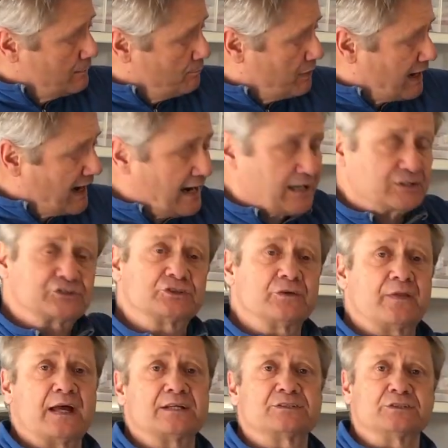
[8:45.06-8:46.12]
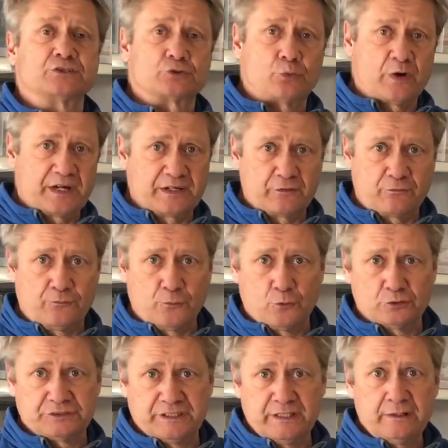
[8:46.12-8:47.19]
packs. So that's the 20 to
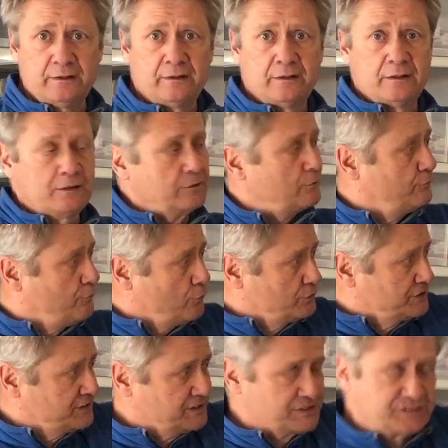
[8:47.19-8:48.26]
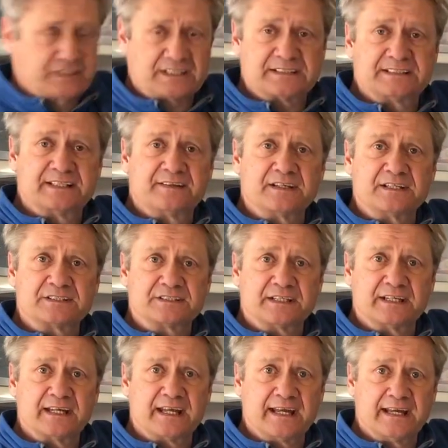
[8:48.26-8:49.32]
40, the 40 to 60 that you
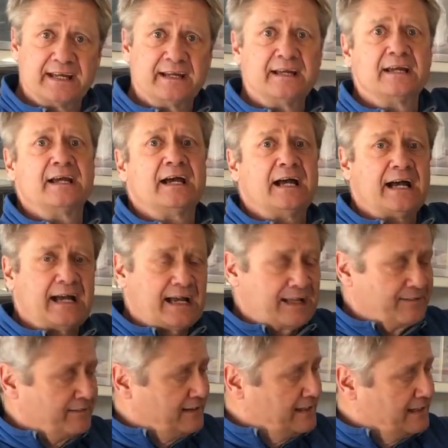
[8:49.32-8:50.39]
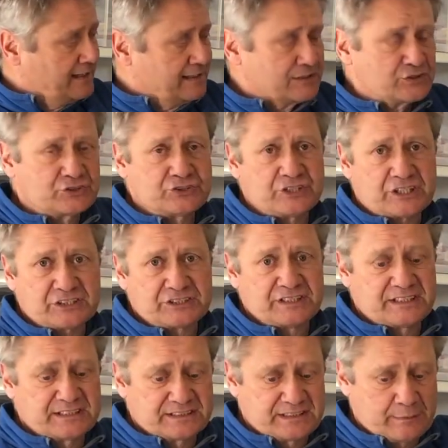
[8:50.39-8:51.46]
see here, and the 60
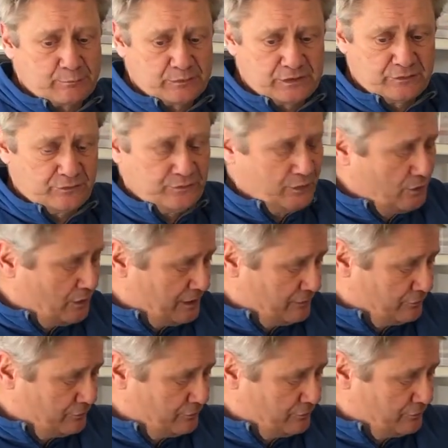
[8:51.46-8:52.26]
to 75.